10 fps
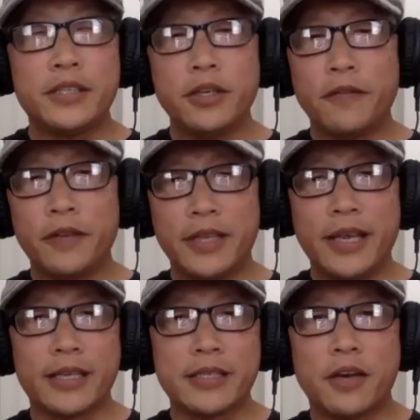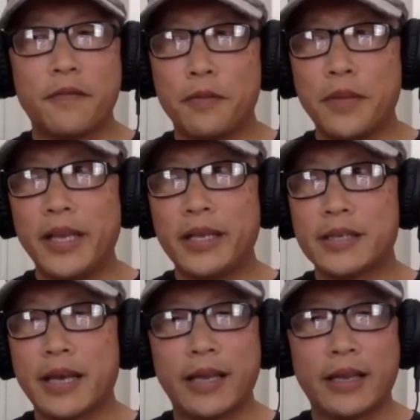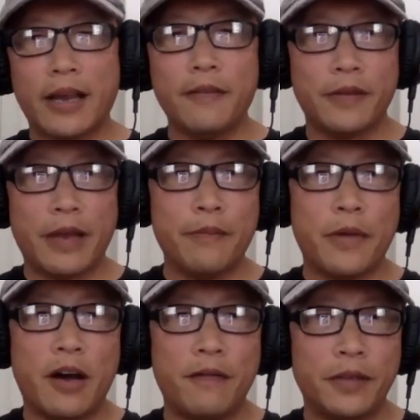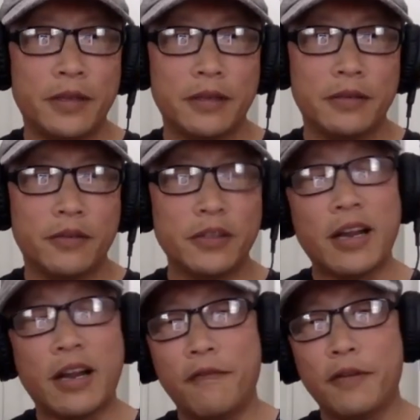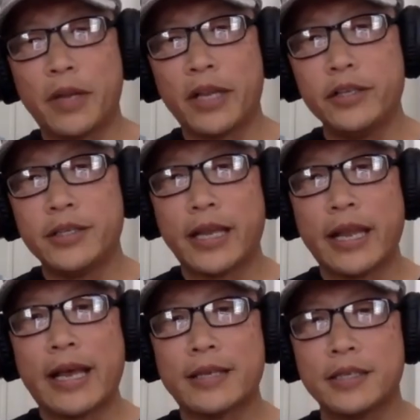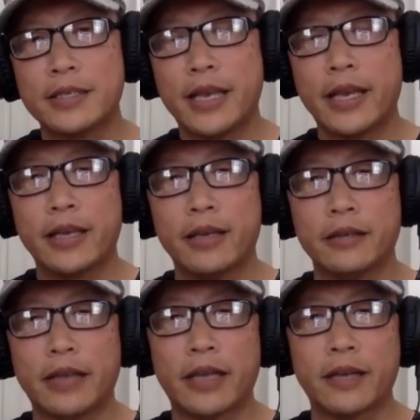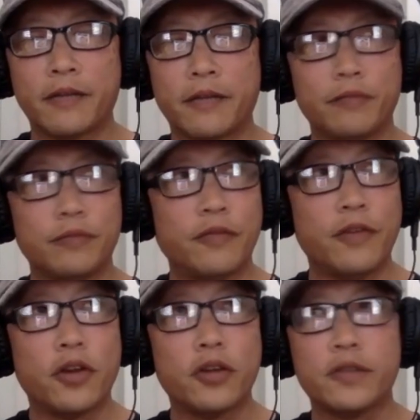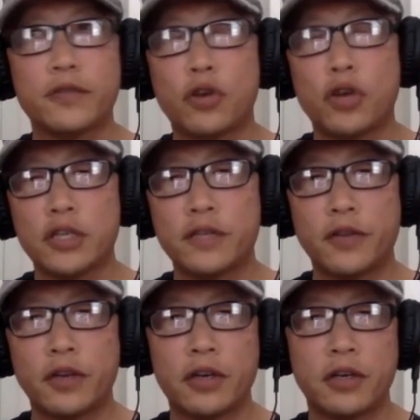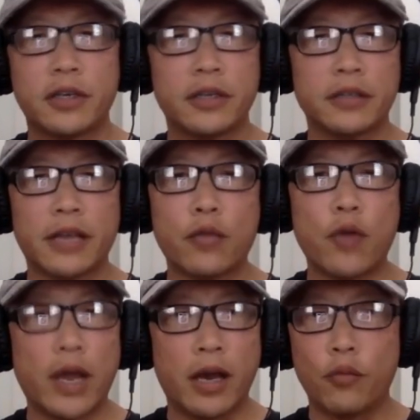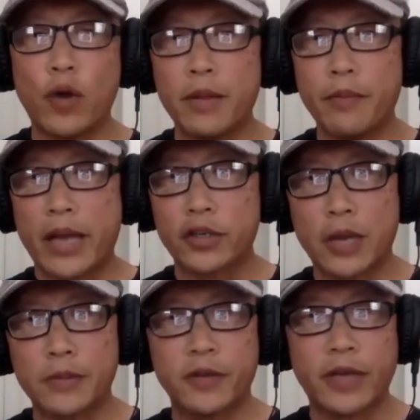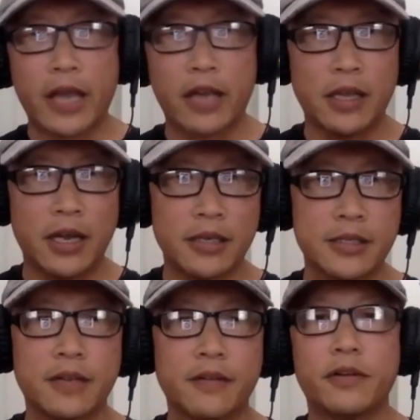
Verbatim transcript: it's two different things. So for me, it's like I've I'm often well not often, but I used to get asked to take like photos of toys for like white on white backdrops for catalogs and